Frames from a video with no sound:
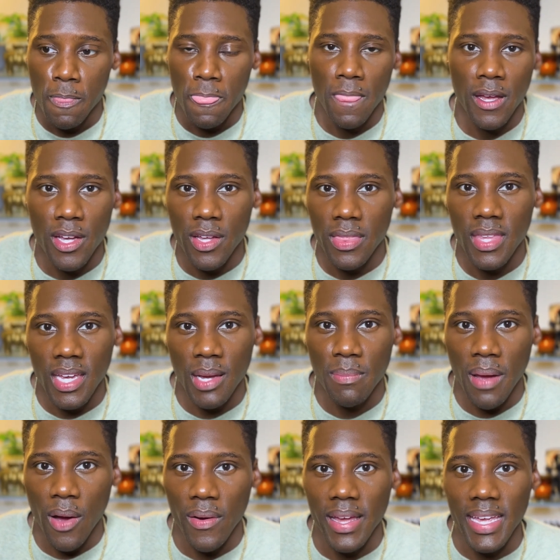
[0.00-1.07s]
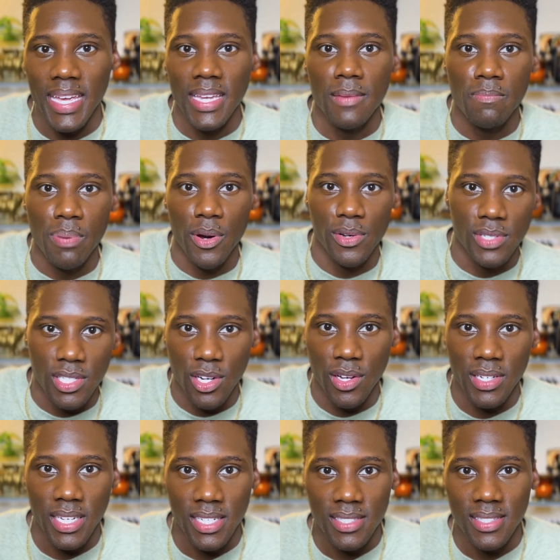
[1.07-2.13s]
The good thing about in-person
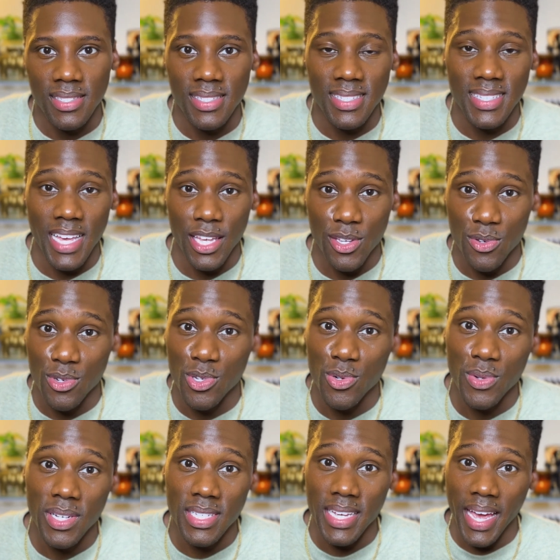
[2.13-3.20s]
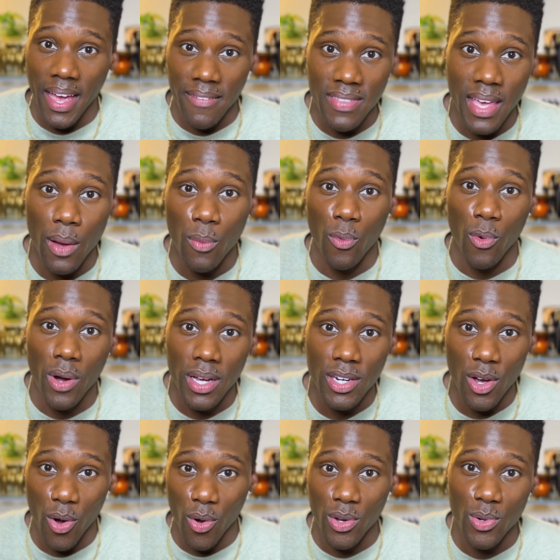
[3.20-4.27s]
auditions is that you do get to have that
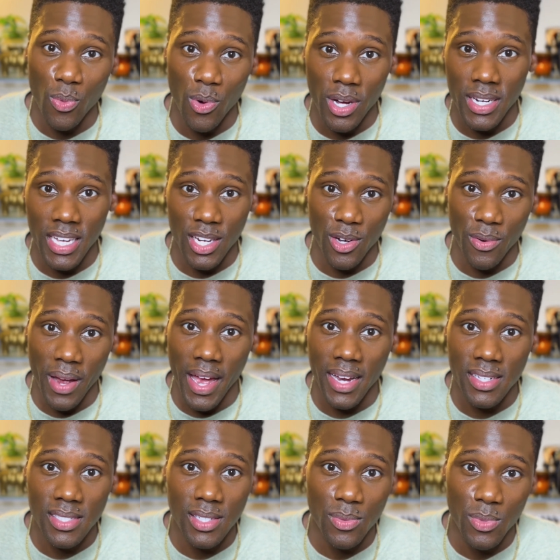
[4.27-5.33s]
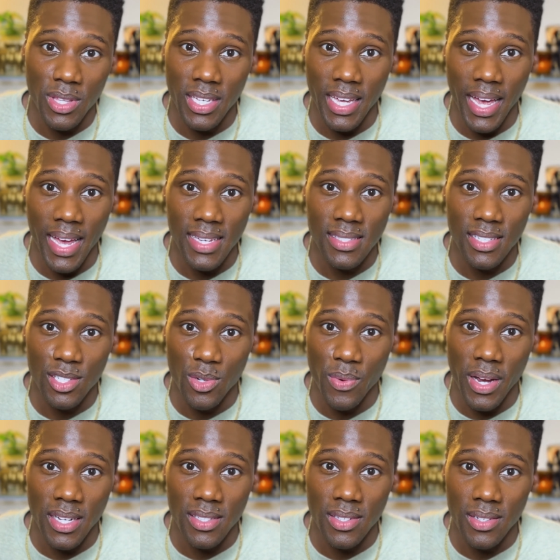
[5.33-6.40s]
one-on-one interaction with the casting
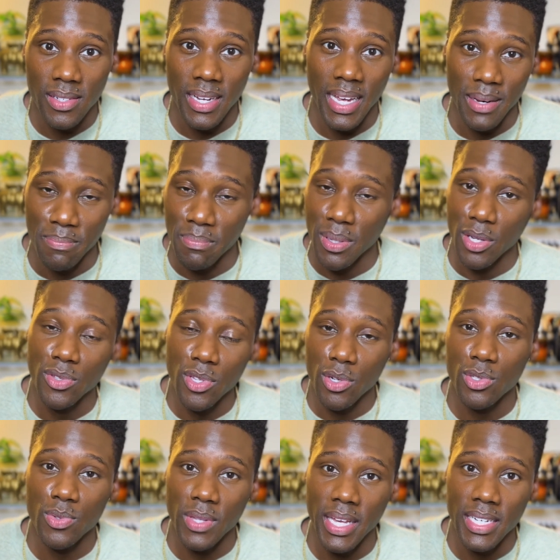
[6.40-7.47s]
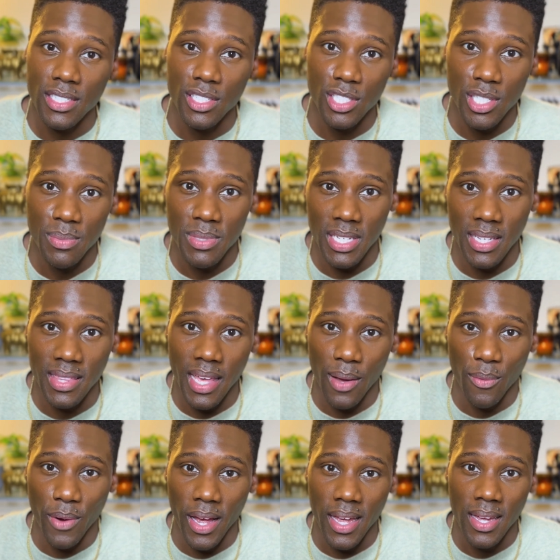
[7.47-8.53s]
director and build those relationships in that
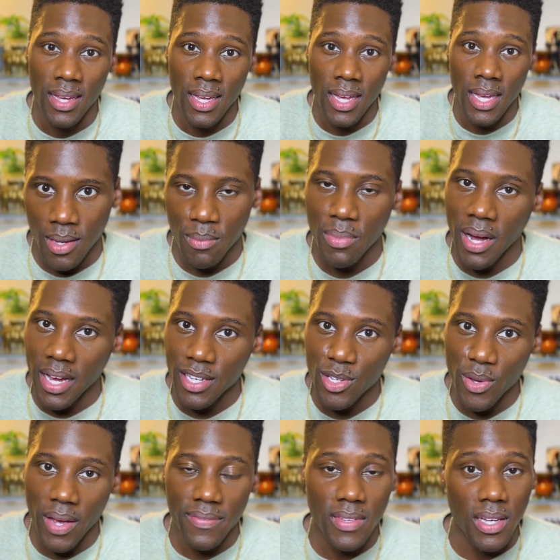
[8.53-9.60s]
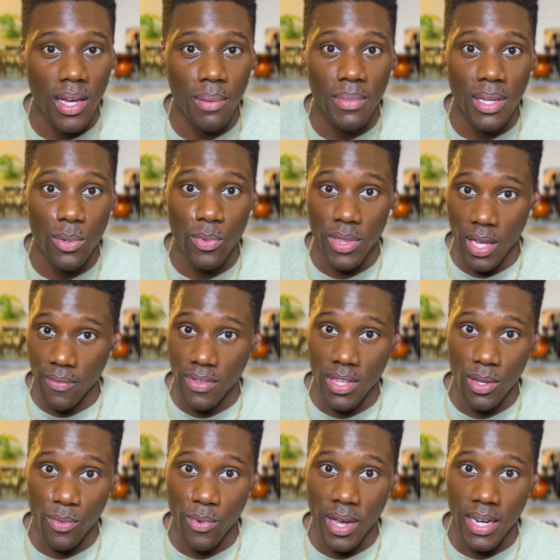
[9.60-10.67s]
way. But you have to come in with
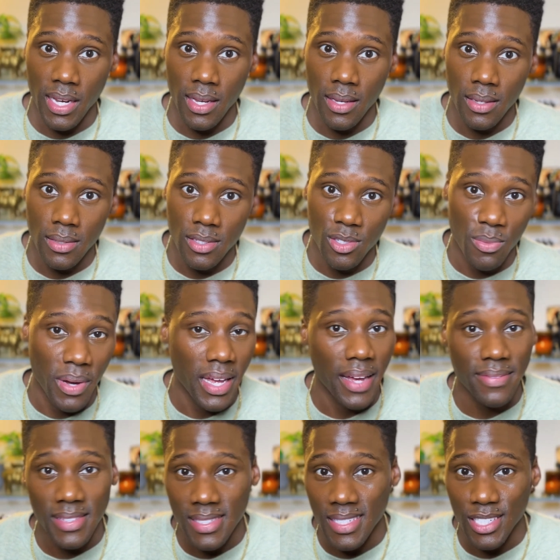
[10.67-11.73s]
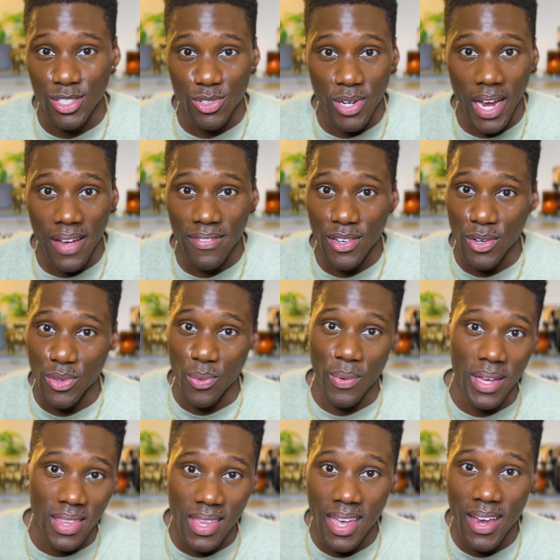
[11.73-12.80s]
everything ready. You might have to sit in traffic on the
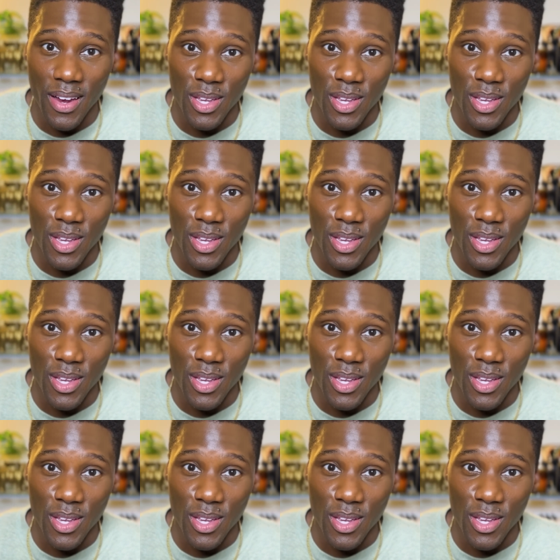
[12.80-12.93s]
way there.